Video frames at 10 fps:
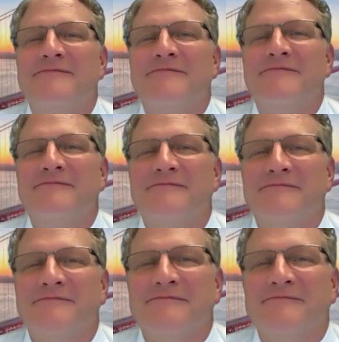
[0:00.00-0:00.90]
what
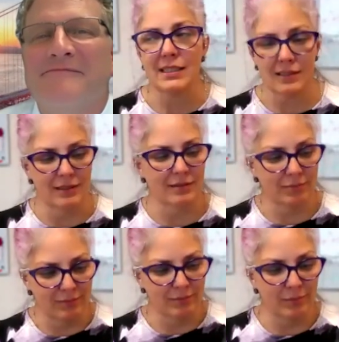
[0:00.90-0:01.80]
my advice is.
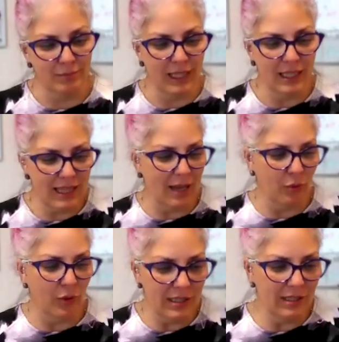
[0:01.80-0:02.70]
Get that.
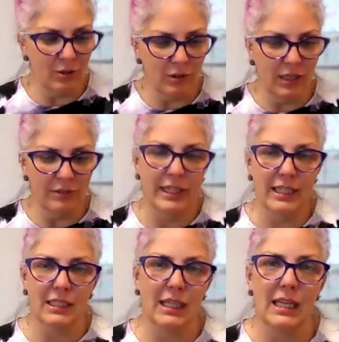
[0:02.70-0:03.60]
What is it you love,
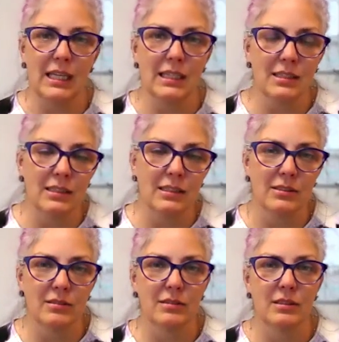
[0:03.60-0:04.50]
like, and hate?
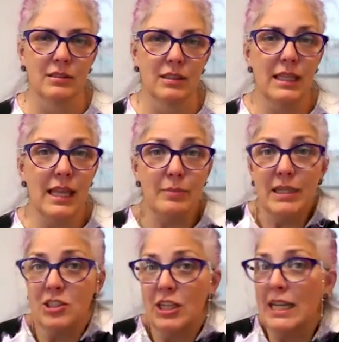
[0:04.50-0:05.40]
And that
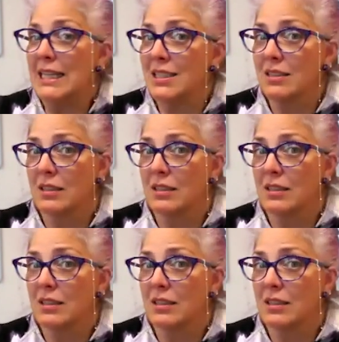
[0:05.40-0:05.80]
may change.